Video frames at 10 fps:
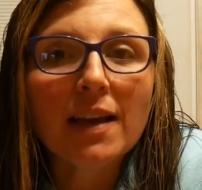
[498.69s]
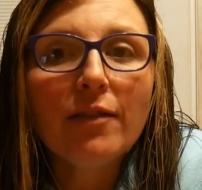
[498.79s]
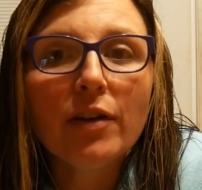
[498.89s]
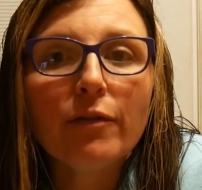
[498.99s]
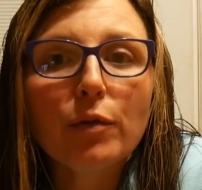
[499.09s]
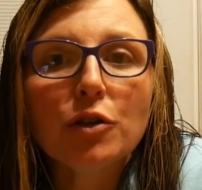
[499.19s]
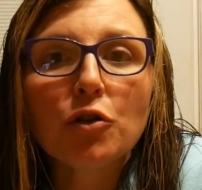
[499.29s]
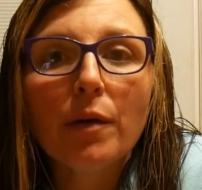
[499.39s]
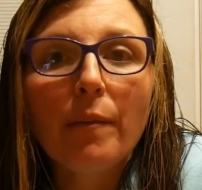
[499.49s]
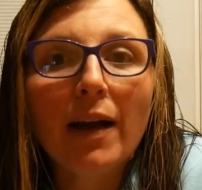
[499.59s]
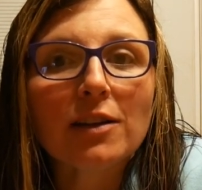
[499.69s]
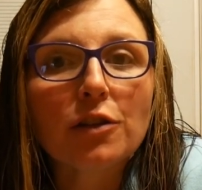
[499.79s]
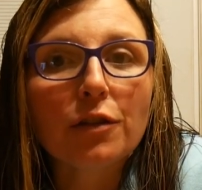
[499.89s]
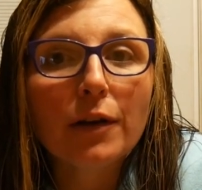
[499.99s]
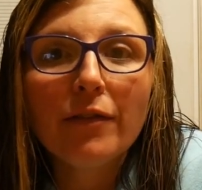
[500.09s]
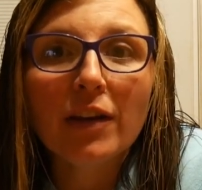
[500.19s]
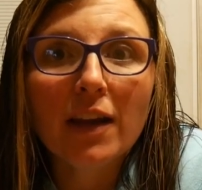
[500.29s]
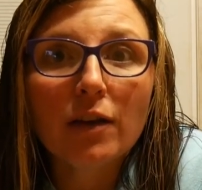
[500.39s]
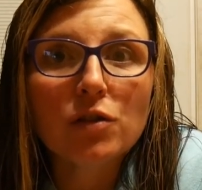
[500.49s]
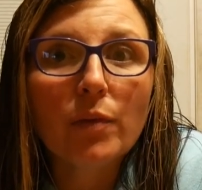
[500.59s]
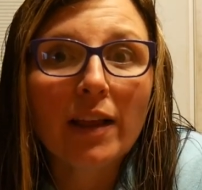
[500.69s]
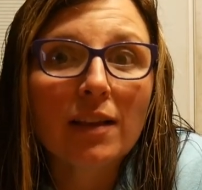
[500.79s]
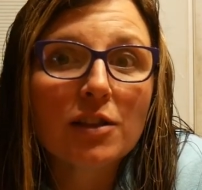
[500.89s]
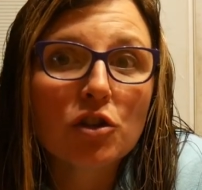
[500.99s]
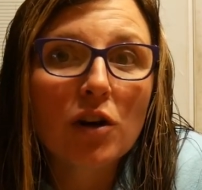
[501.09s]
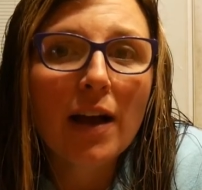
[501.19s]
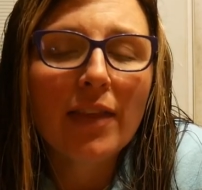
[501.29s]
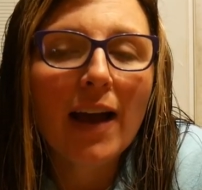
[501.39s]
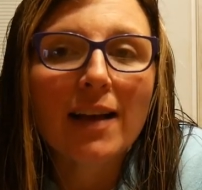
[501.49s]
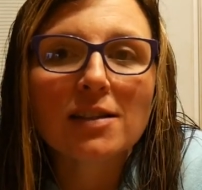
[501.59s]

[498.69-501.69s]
Even if we trim back to 3 videos a week, let's try that.